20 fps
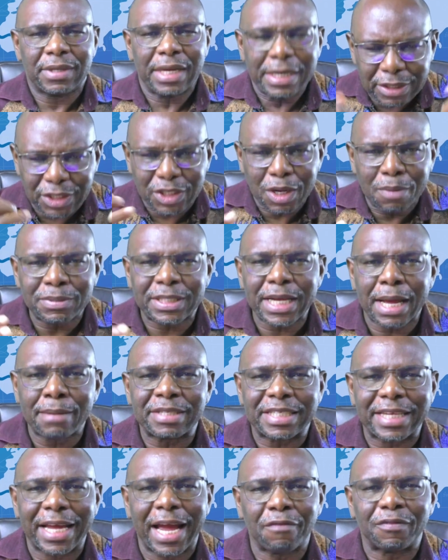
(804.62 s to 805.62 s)
And
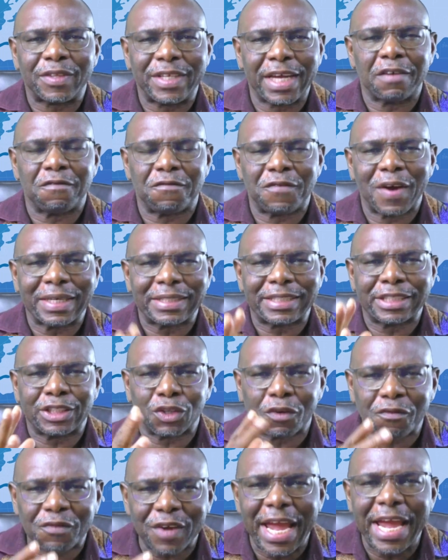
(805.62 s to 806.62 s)
sometimes they have the advantage
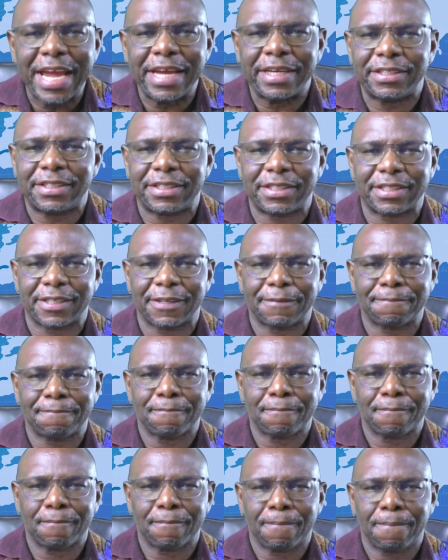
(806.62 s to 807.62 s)
of age,
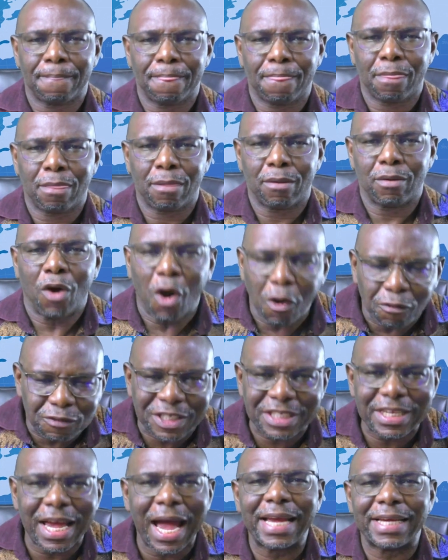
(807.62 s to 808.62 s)
of
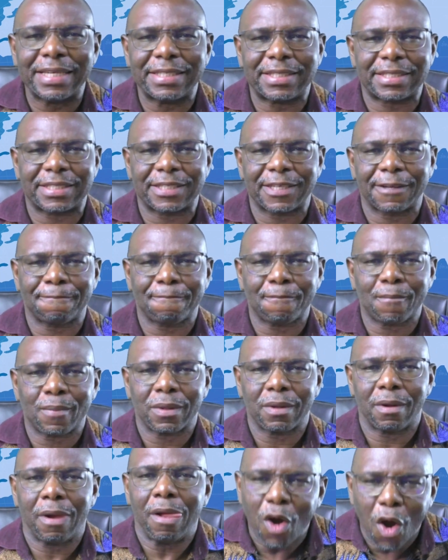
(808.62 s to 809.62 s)
size,
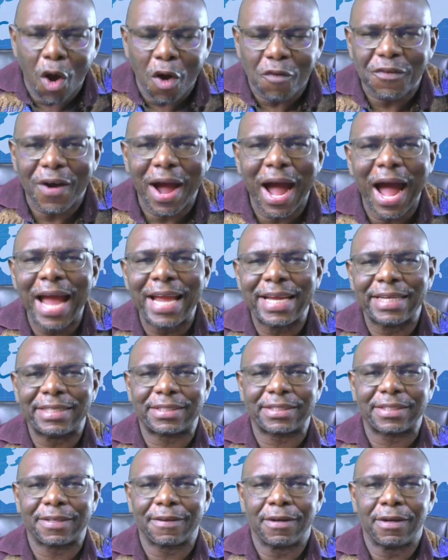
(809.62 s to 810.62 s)
of
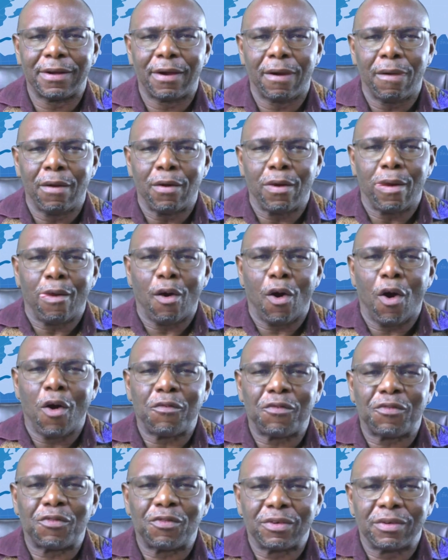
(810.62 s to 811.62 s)
height,
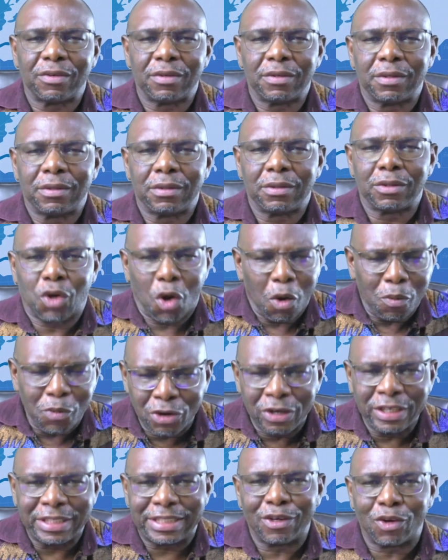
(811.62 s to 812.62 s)
of
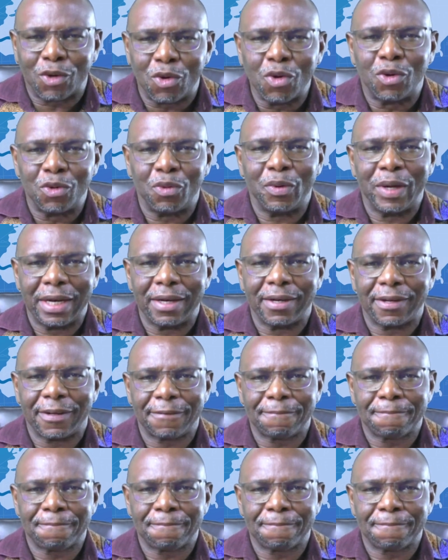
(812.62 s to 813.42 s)
community goodwill,